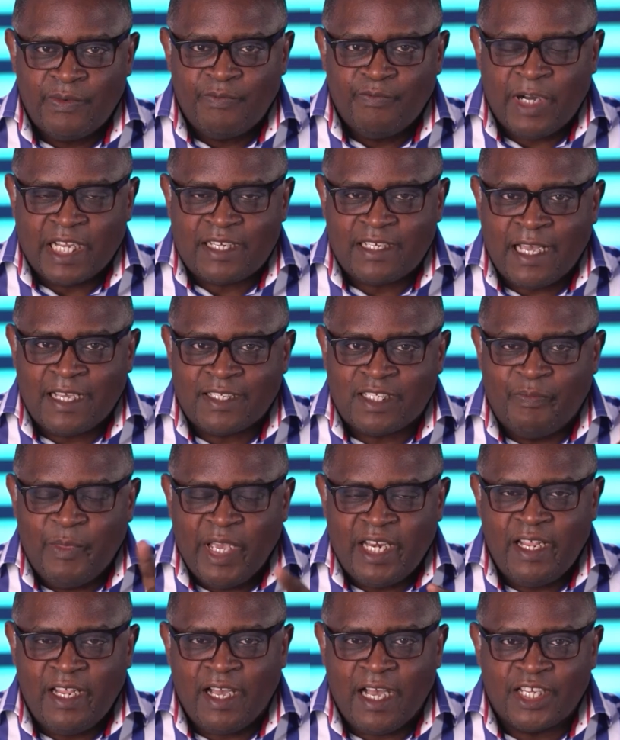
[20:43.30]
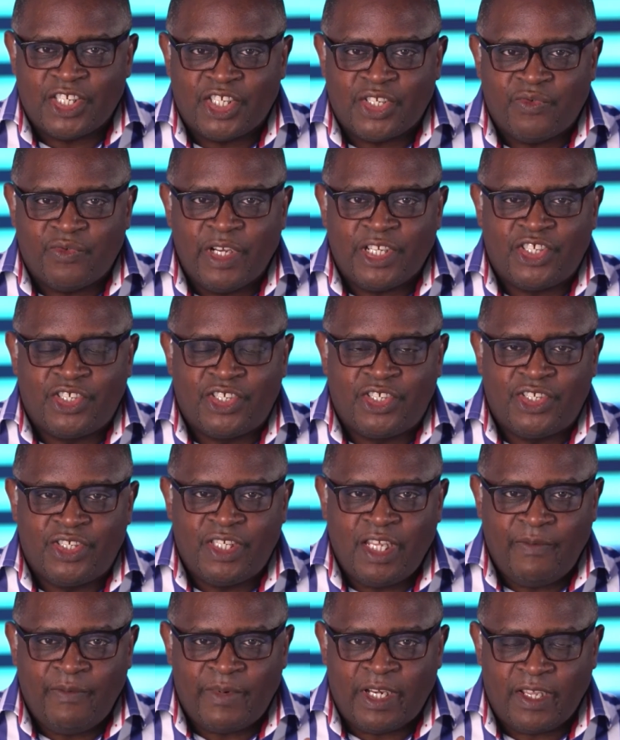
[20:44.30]
But as many as
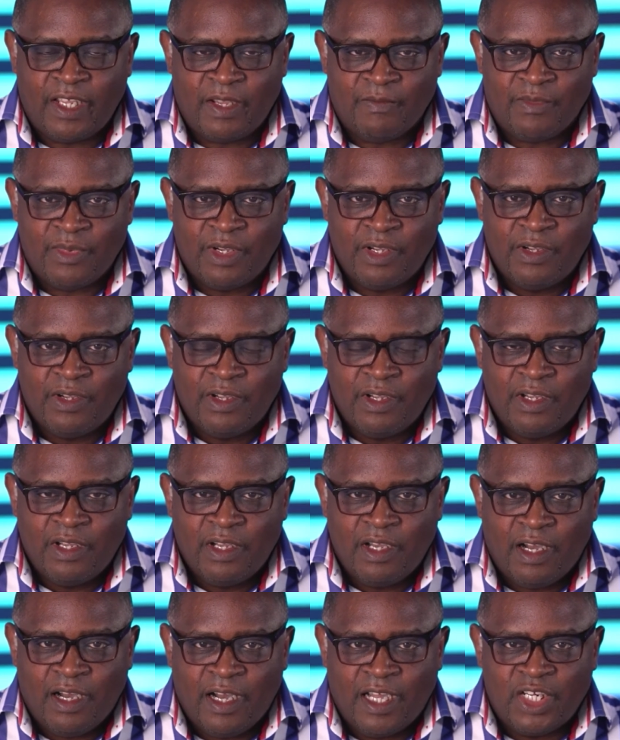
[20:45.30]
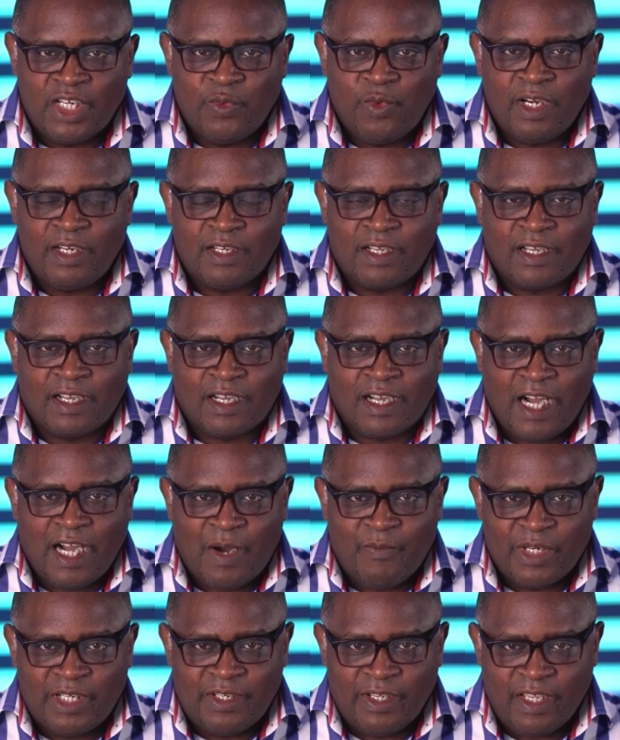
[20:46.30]
received him and
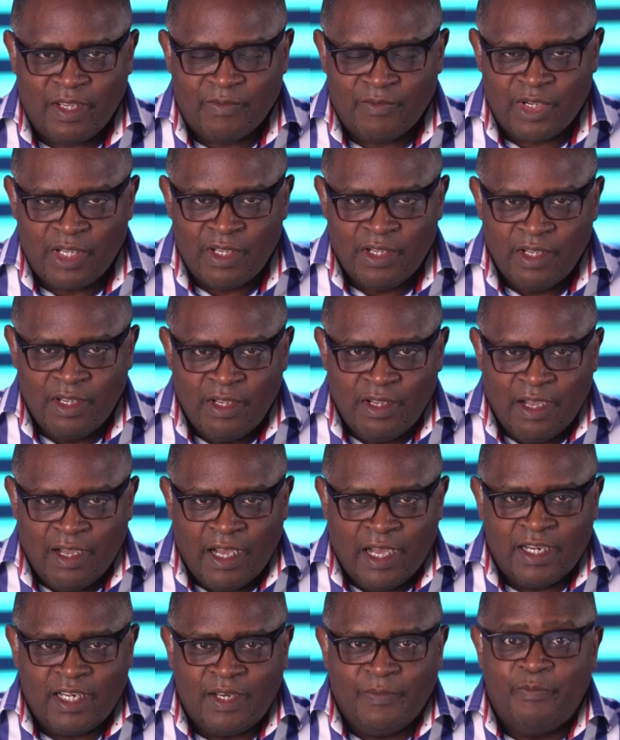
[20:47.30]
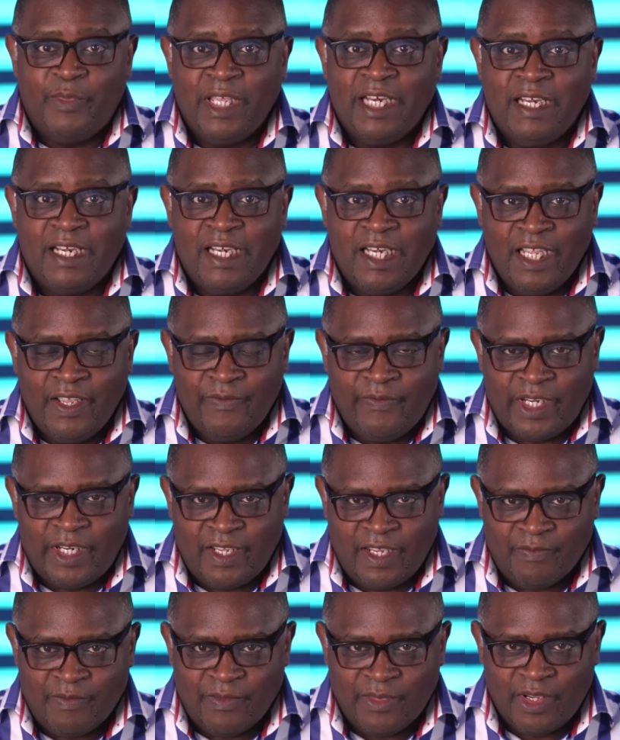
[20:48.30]
welcomed him and believed
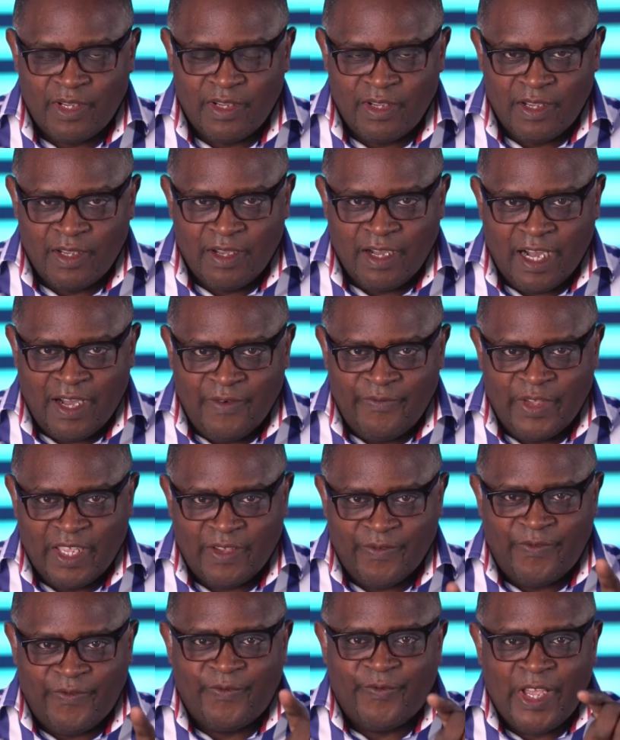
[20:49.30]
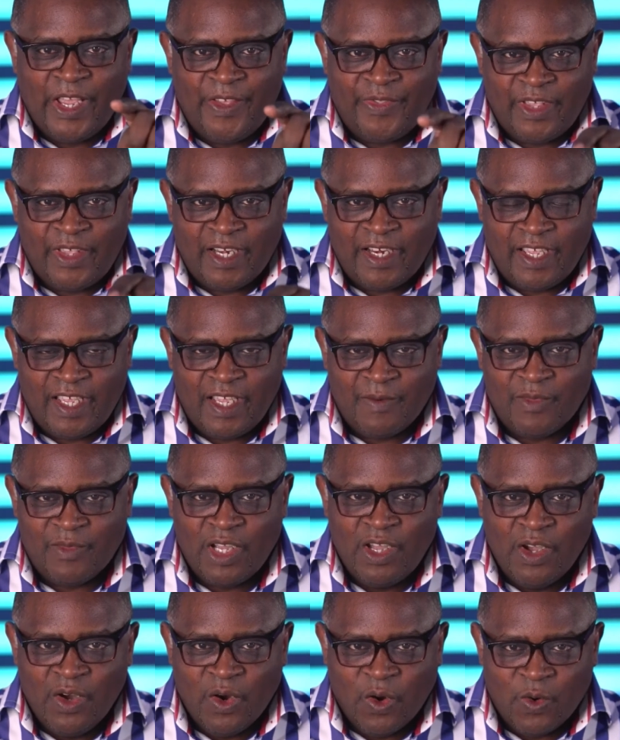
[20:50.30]
him, having faith in him,
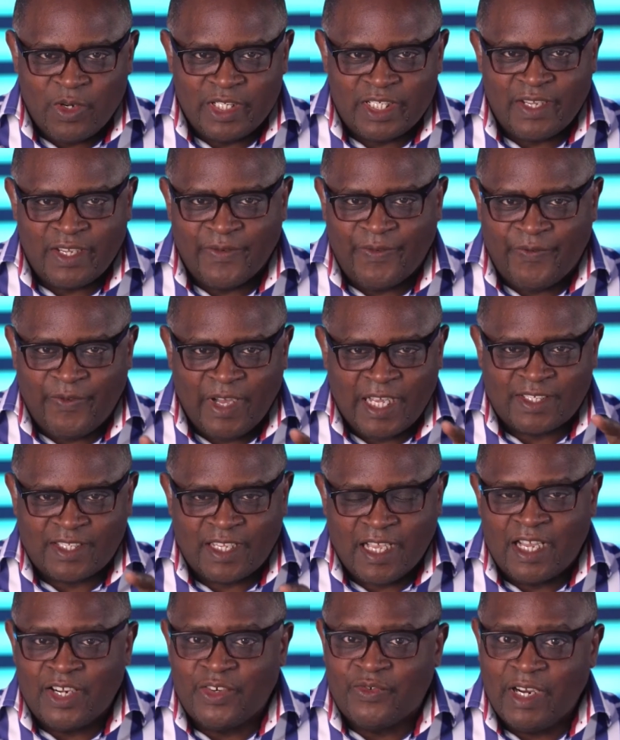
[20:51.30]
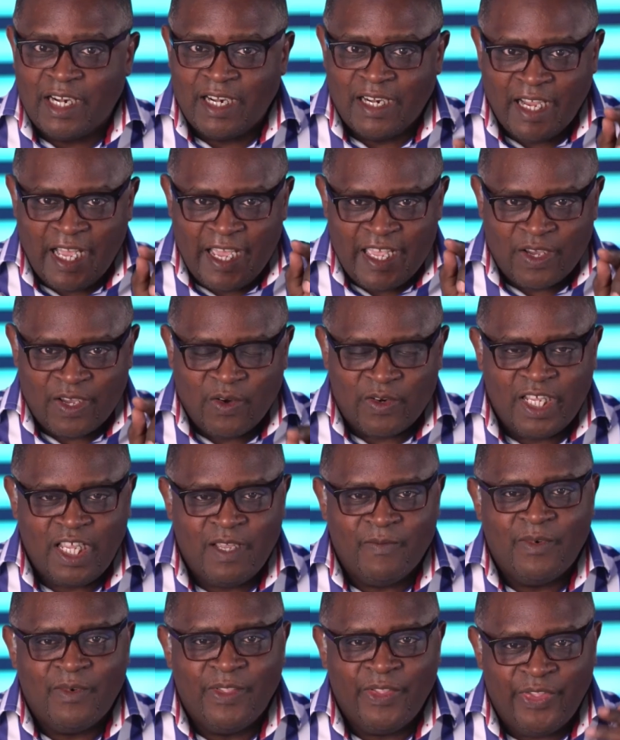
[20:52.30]
holding fast and relying on
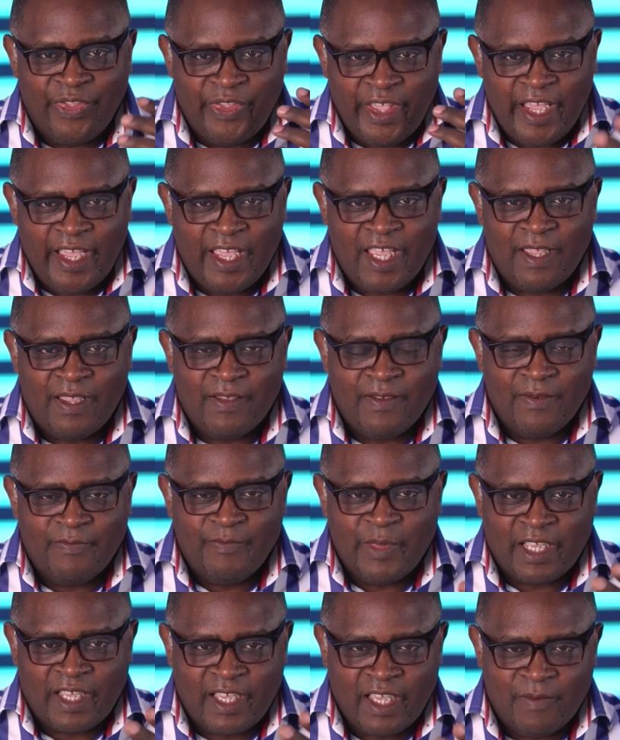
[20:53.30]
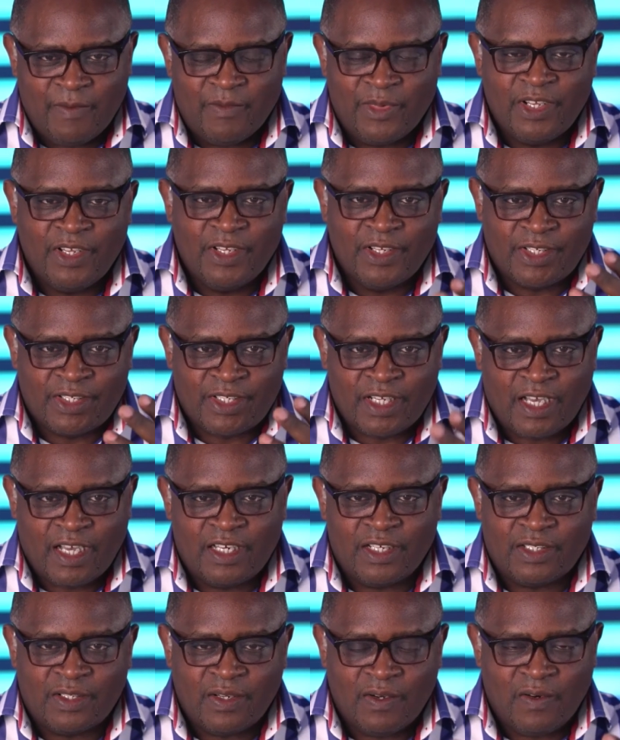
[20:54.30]
him, they became
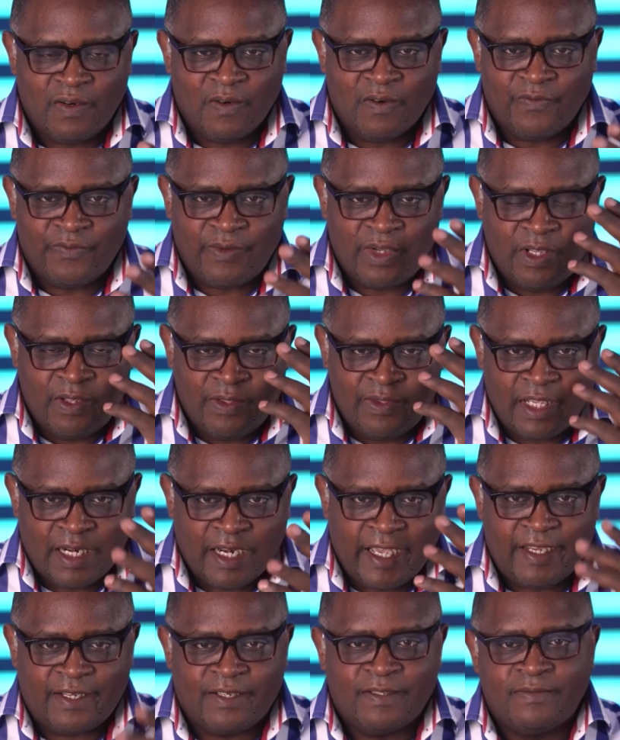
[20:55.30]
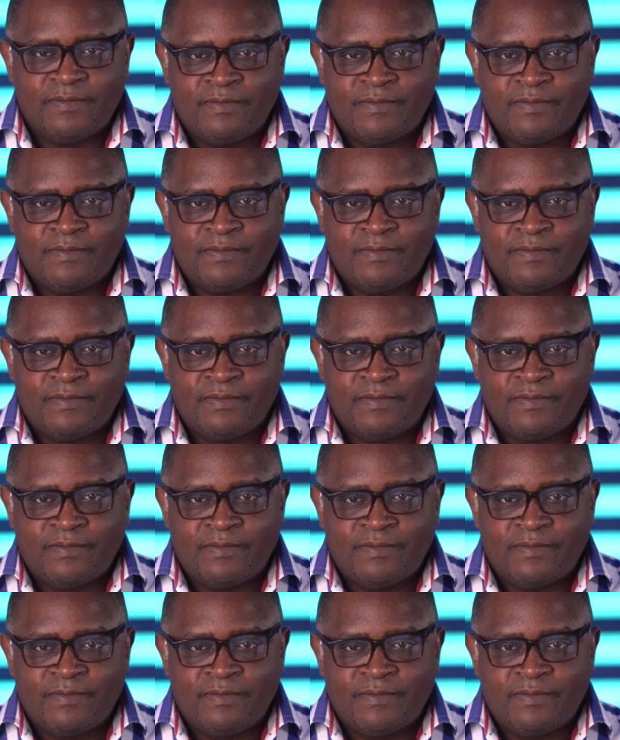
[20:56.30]
sons of the light.